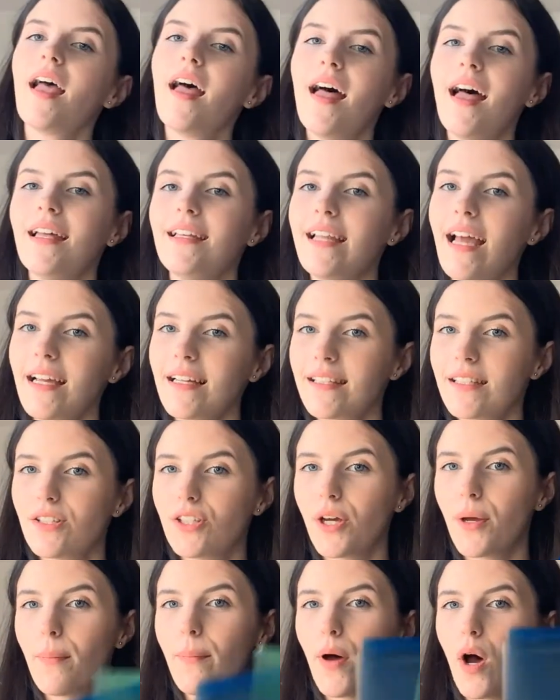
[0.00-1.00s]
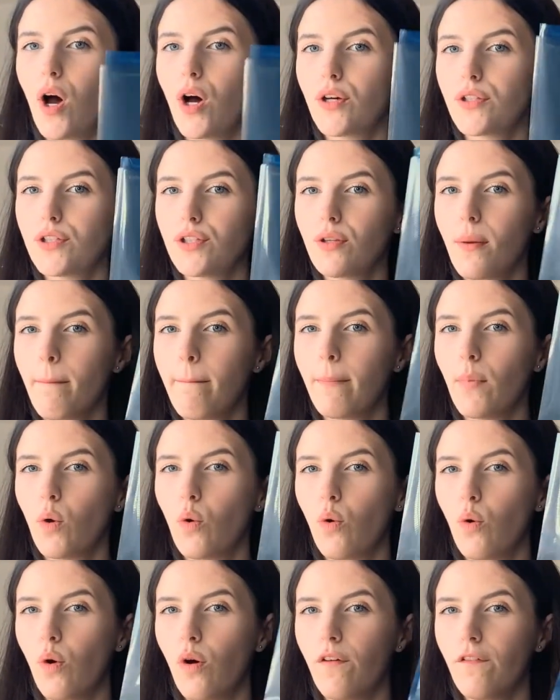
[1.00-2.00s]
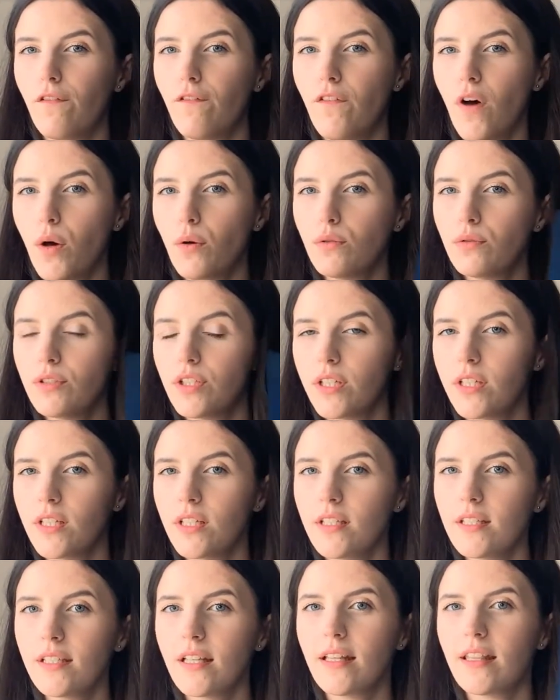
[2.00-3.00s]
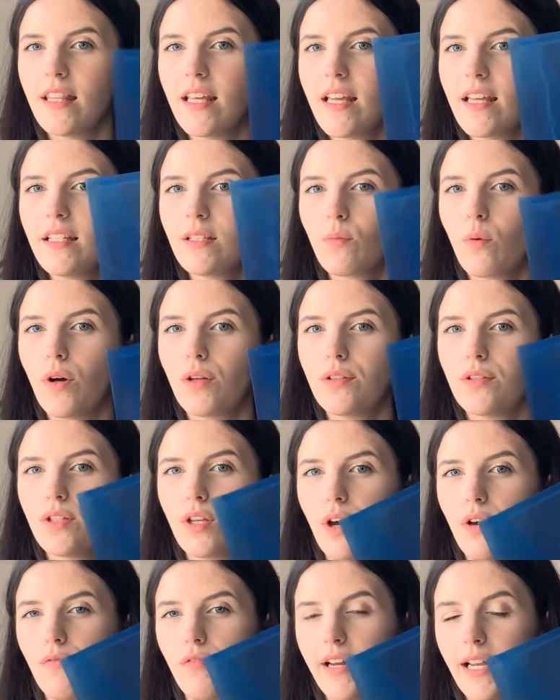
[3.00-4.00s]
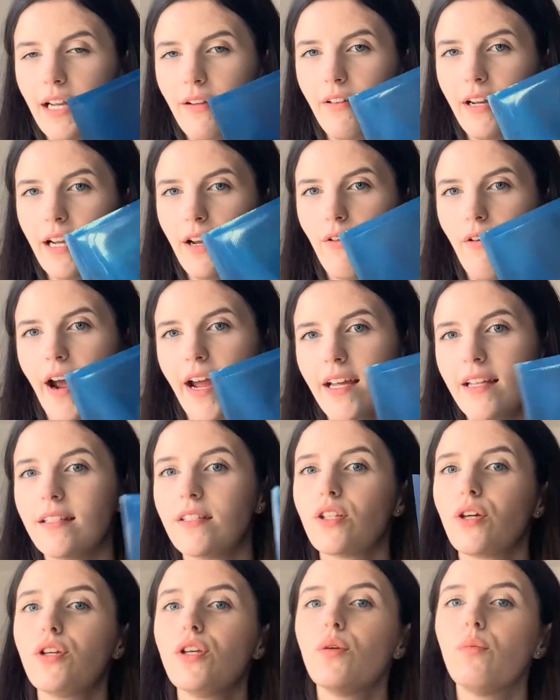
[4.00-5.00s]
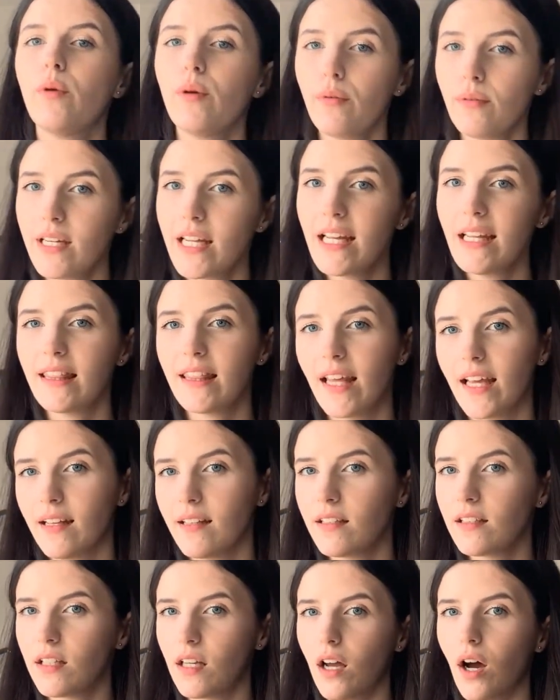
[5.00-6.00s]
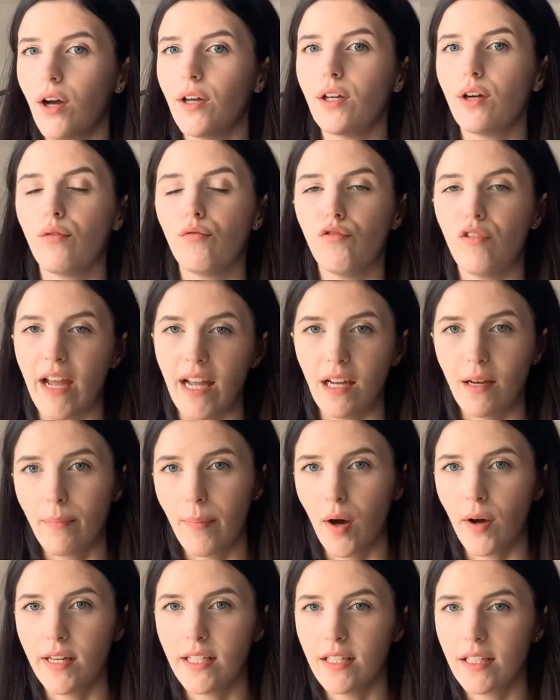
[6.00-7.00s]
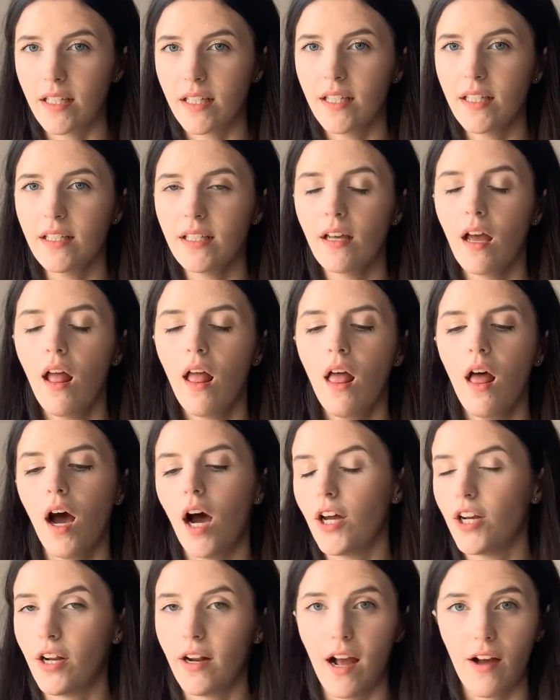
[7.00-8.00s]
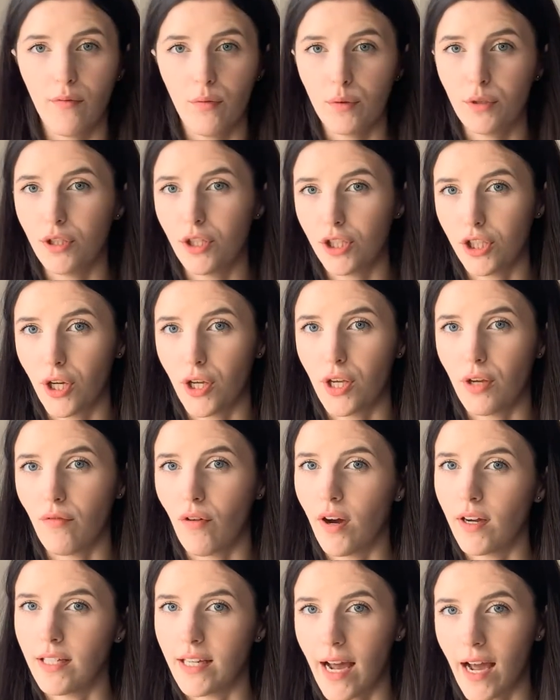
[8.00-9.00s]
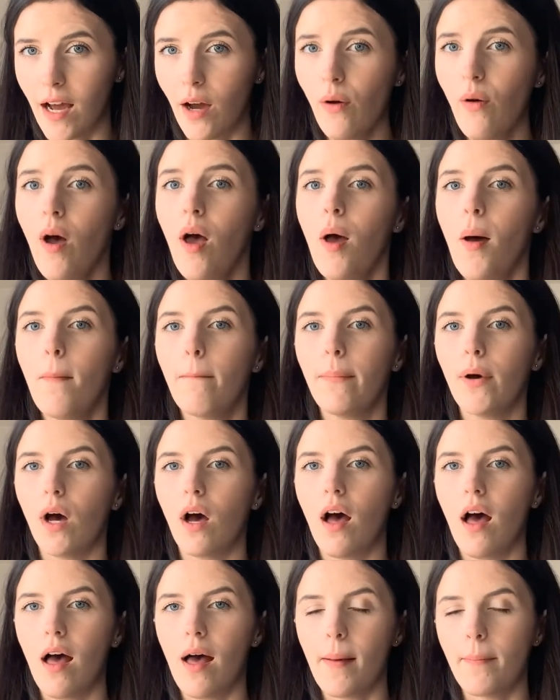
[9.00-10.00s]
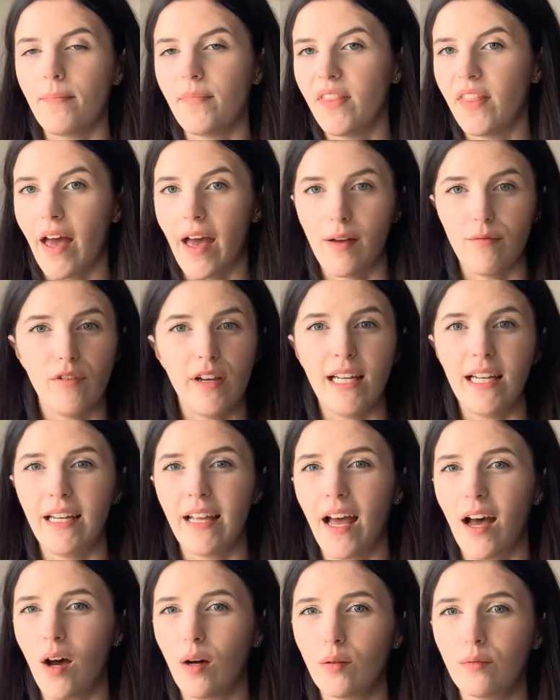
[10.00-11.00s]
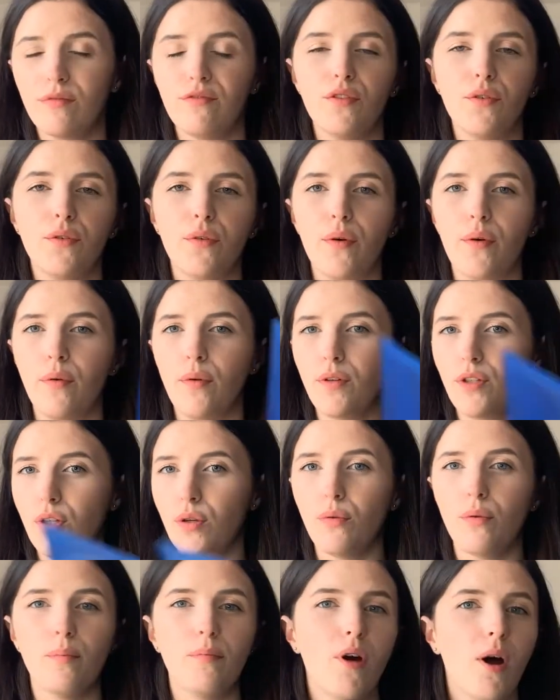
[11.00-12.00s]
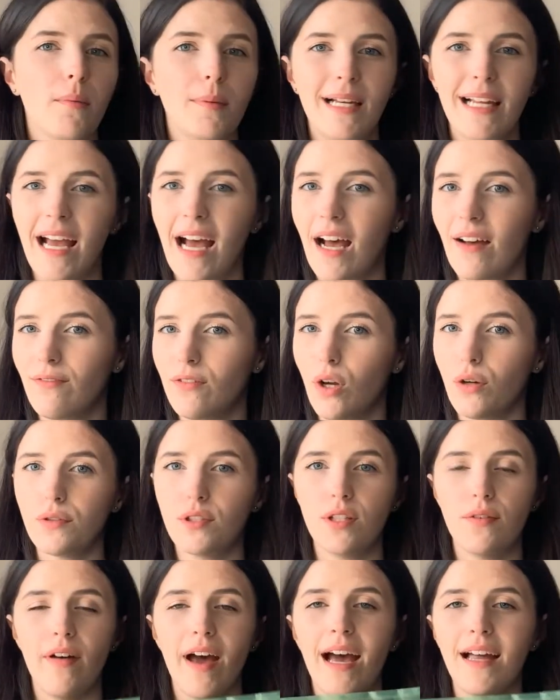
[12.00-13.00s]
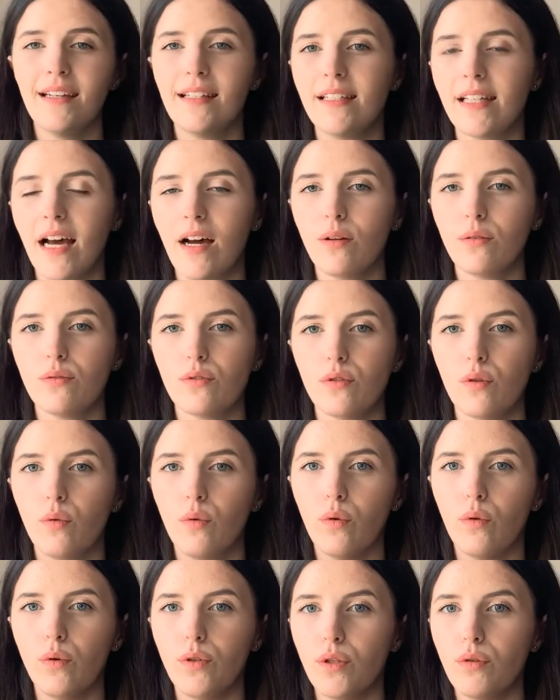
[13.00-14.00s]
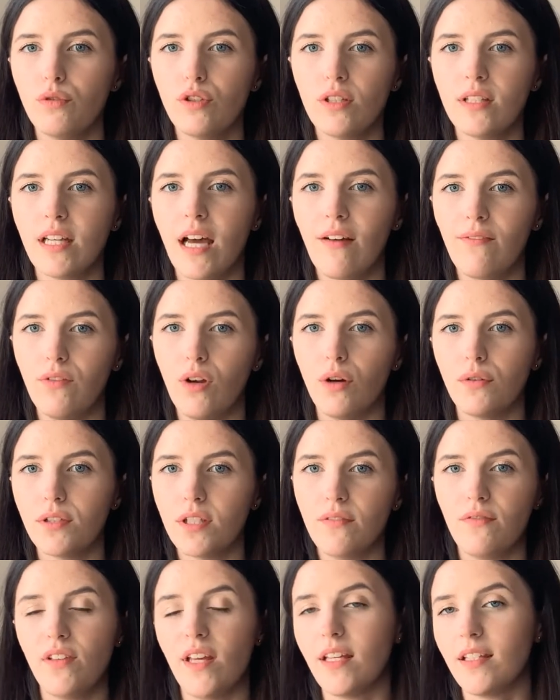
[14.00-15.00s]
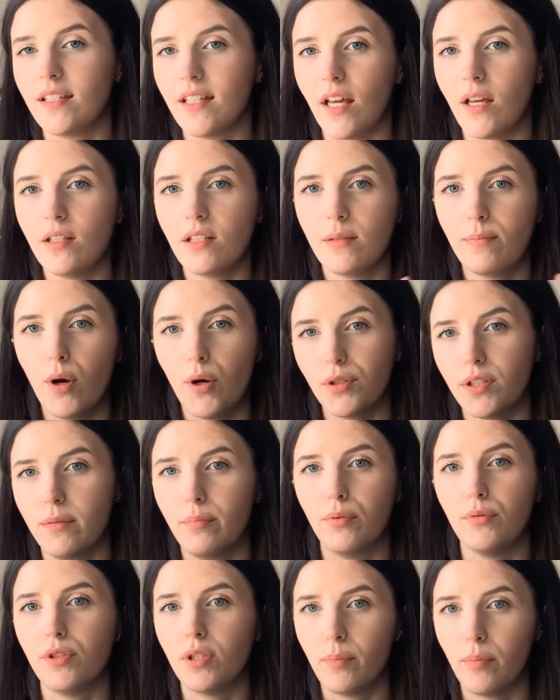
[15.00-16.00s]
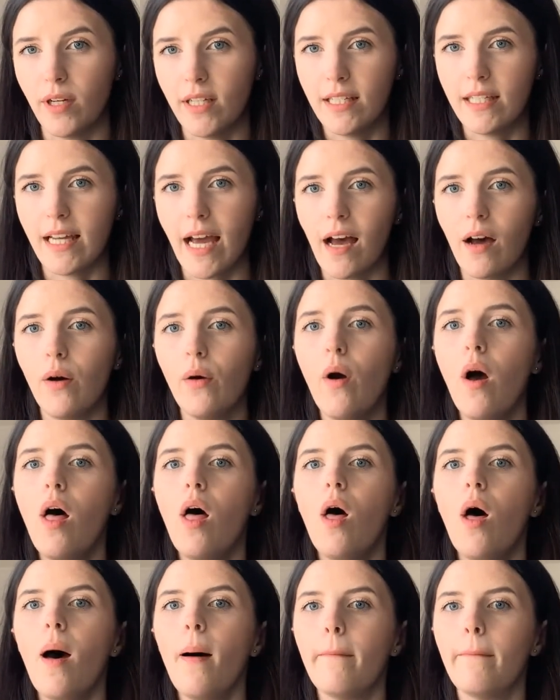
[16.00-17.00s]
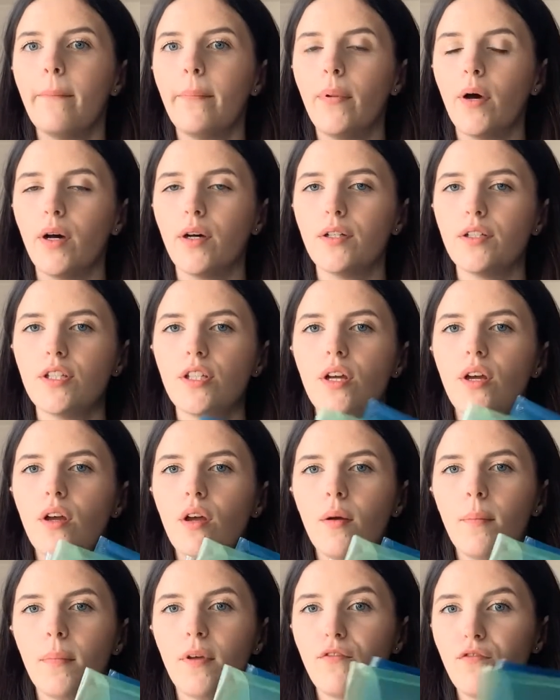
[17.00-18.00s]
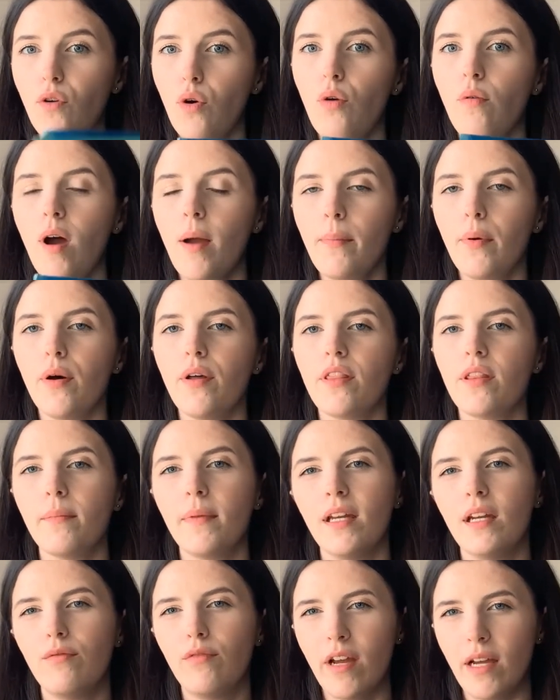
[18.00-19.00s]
Next up are some more folders. These ones are really great. So you will need things like ring binders. I don't have one to show you right now, but they're really helpful. You'll probably have lots of handouts, or you'll just have lots of things that it's possible to print out. But before I put them in a ring